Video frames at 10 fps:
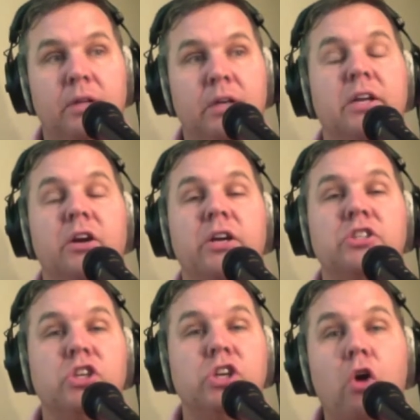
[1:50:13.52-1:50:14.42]
there is
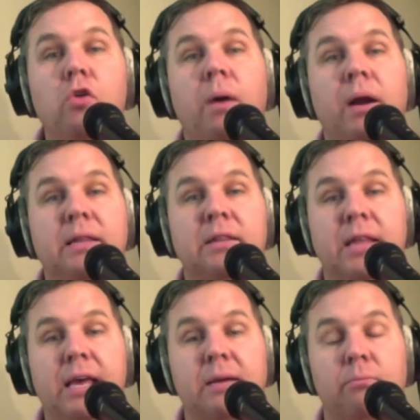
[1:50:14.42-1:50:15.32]
nobody that
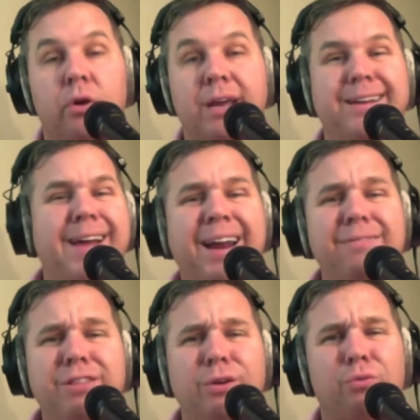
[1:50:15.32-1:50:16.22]
they can bring in. Not
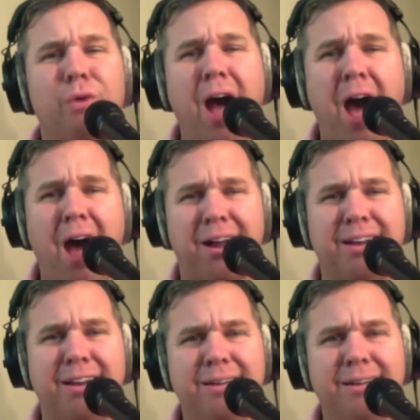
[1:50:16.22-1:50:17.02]
even The Rock.